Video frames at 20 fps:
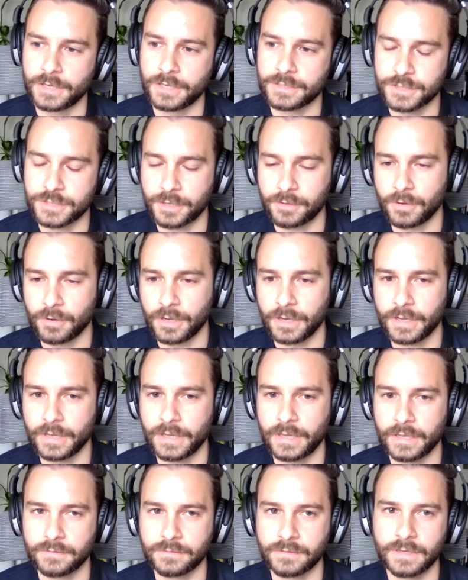genera
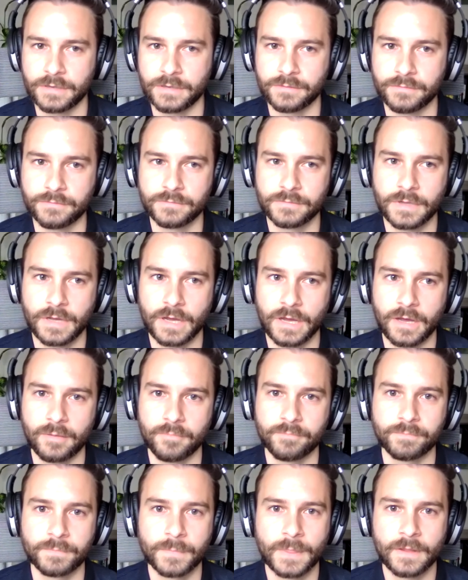and
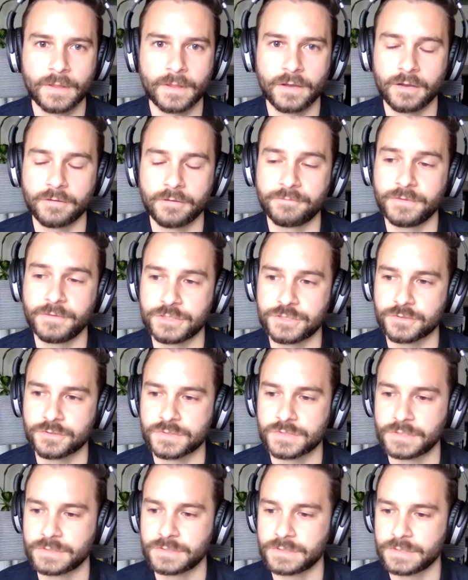
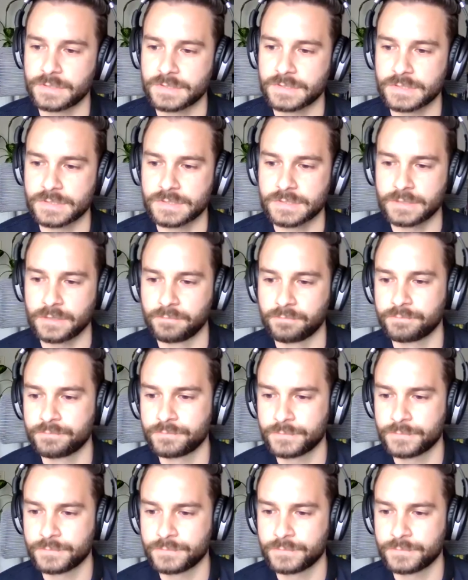features into the system.